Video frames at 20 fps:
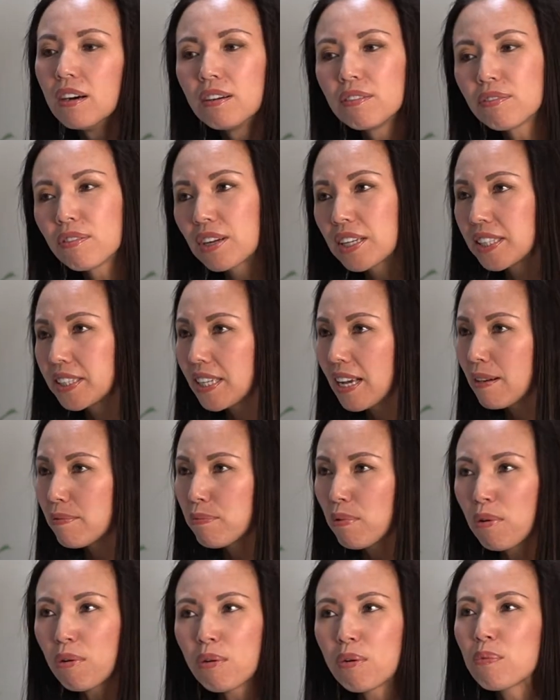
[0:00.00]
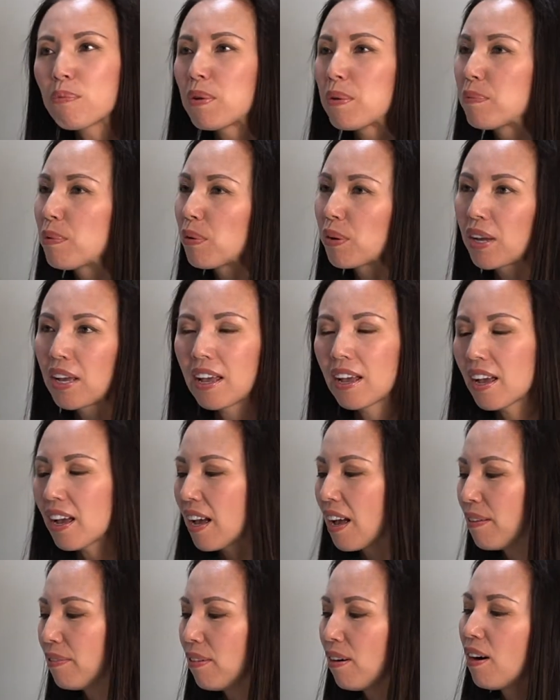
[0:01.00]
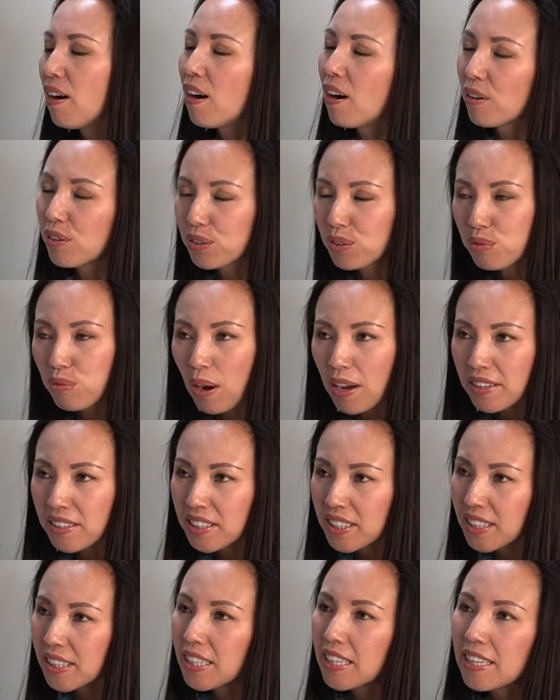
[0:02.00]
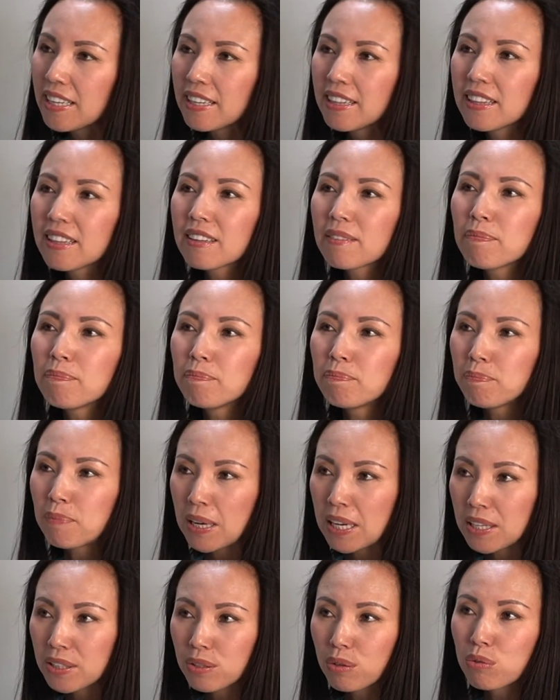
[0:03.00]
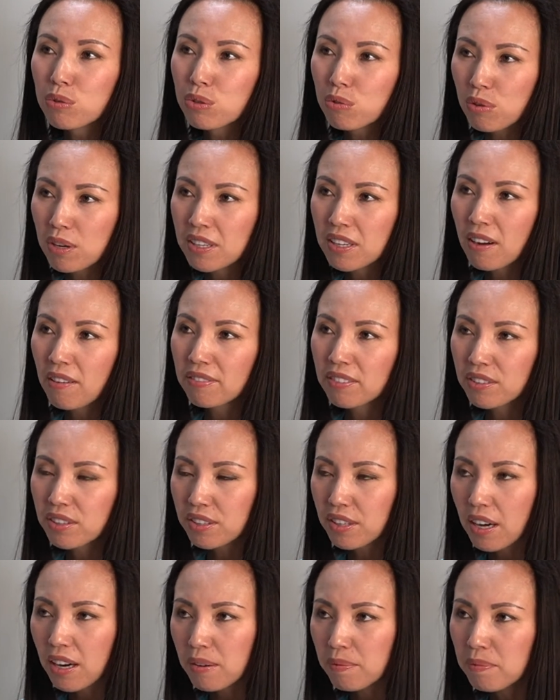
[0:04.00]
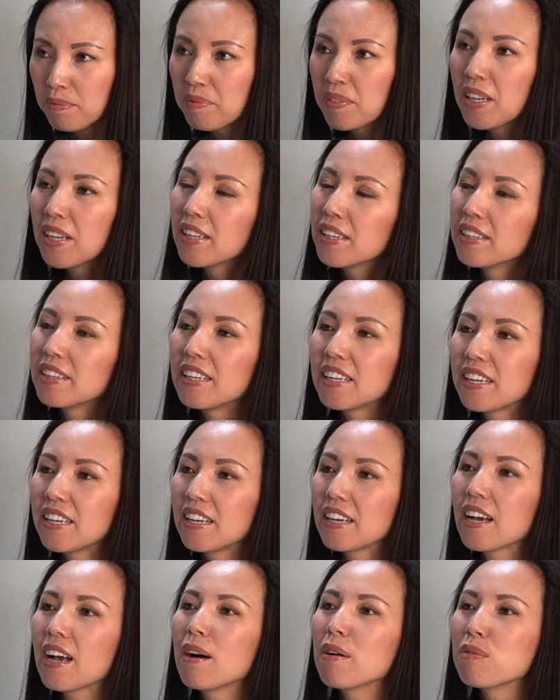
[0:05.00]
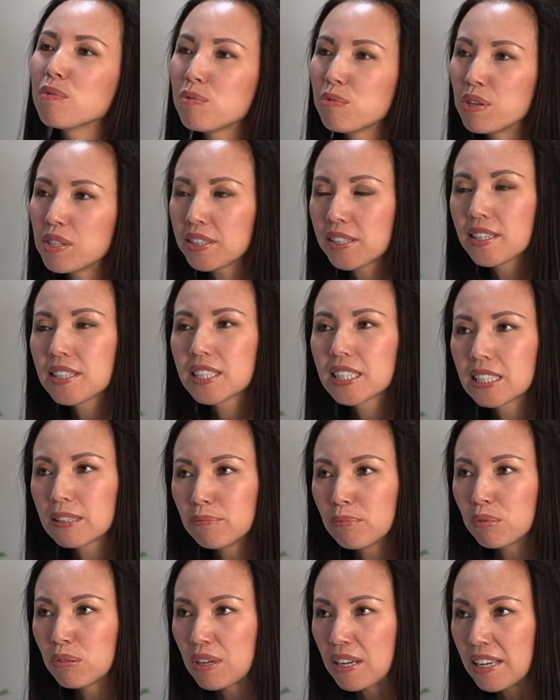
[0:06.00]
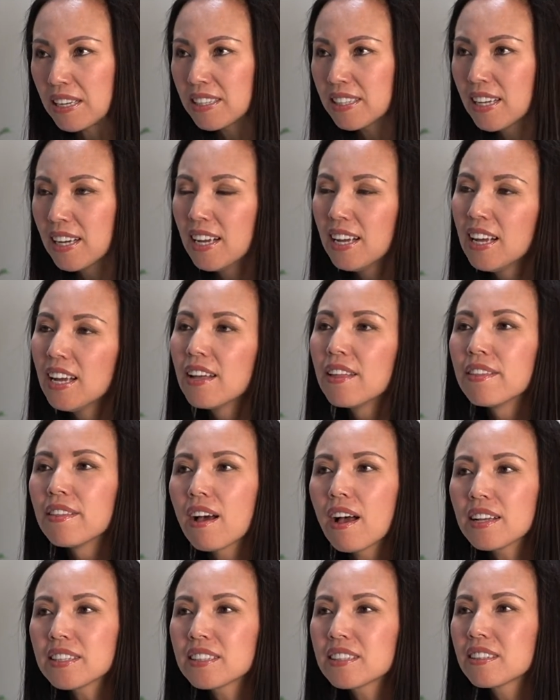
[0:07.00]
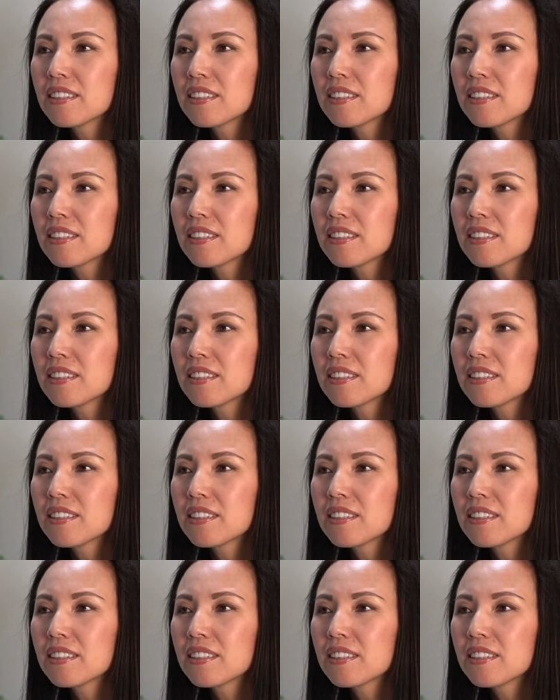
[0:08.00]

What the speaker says: For example, people can have arthritis in the basal joint of the thumb. They can have wrist sprain. Thus,